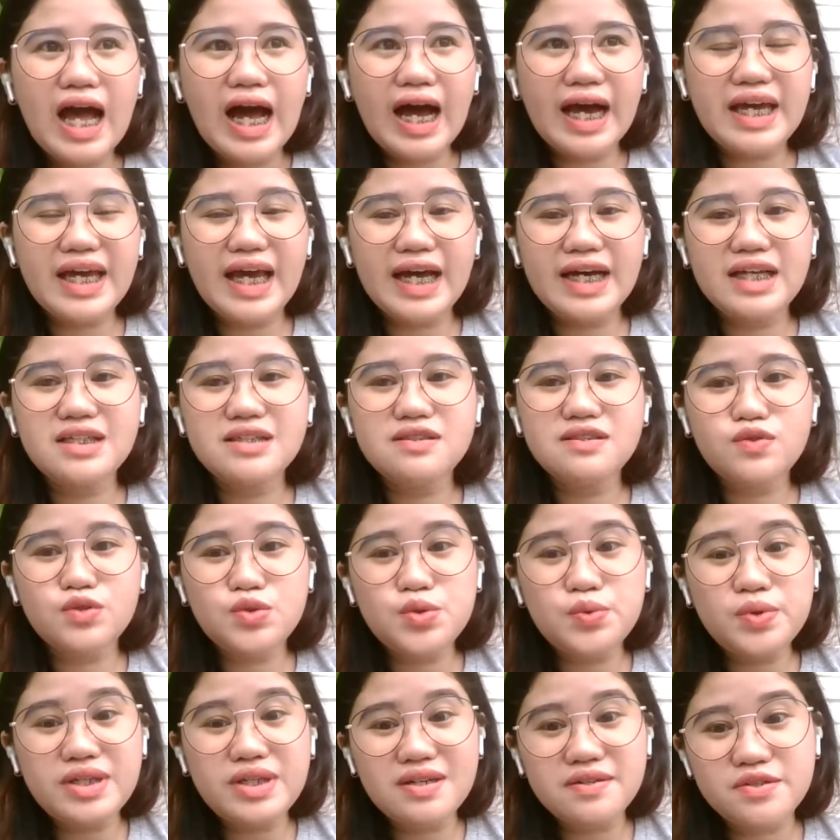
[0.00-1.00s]
I had
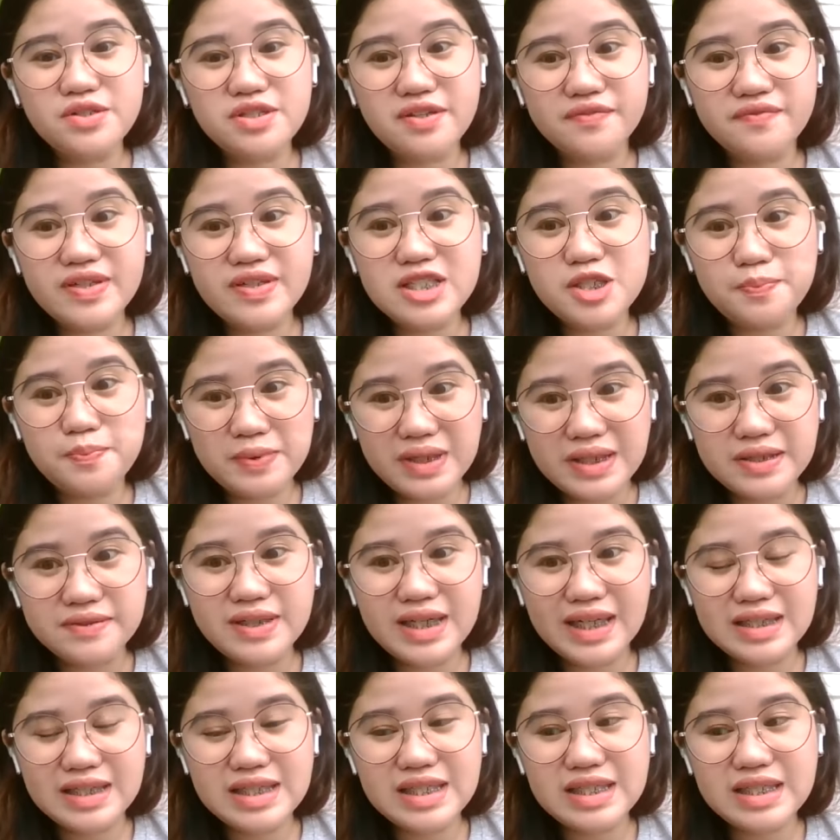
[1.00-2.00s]
2 years of
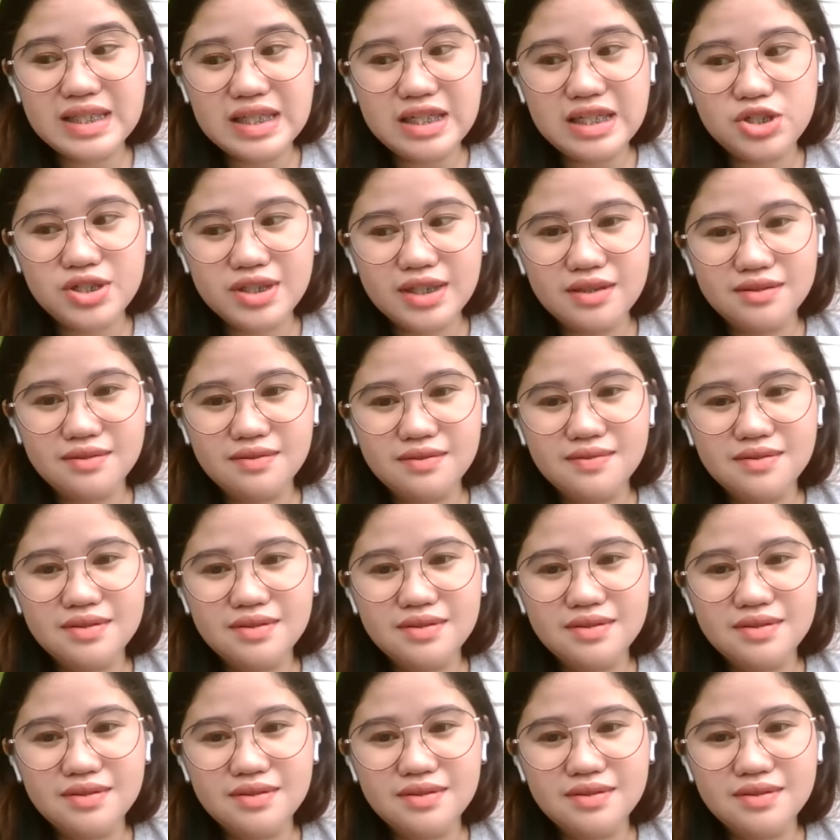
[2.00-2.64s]
experience teaching